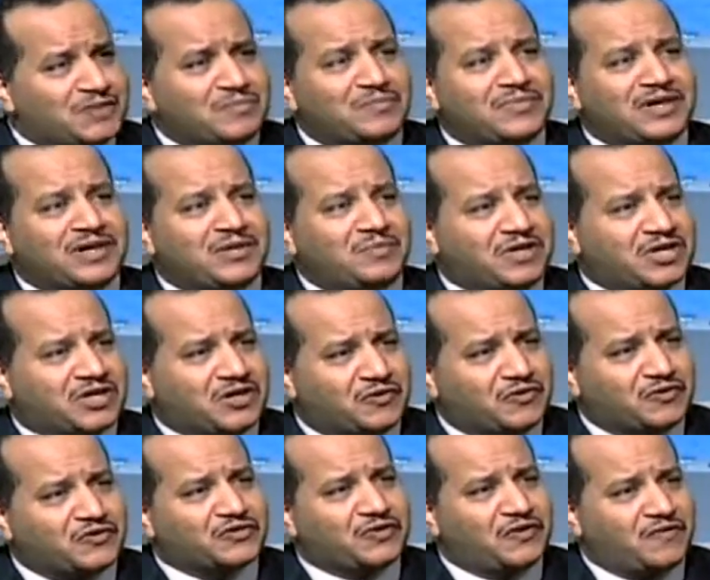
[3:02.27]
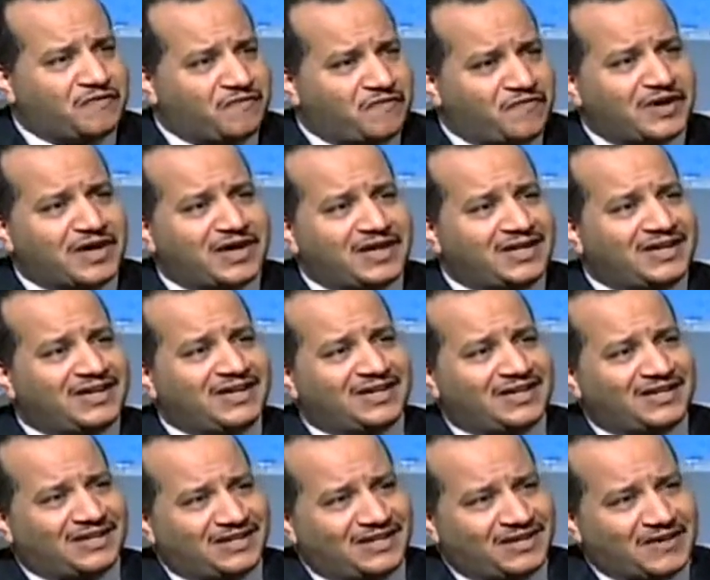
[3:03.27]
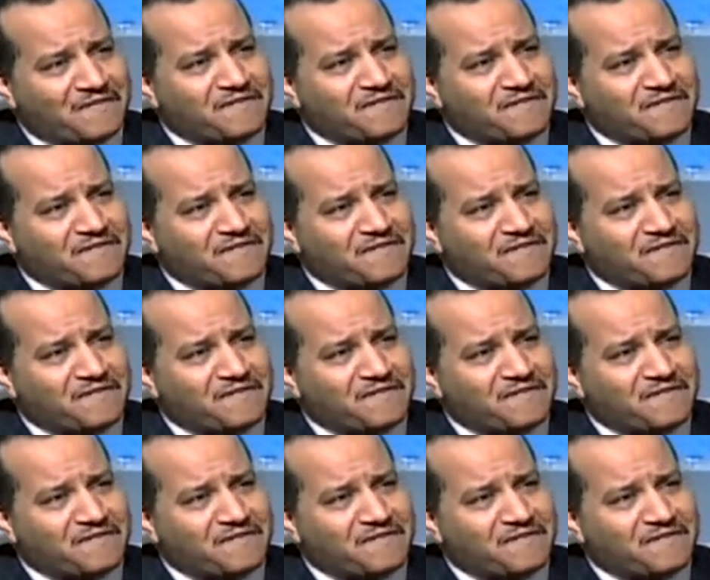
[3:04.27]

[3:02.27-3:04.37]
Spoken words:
simply because they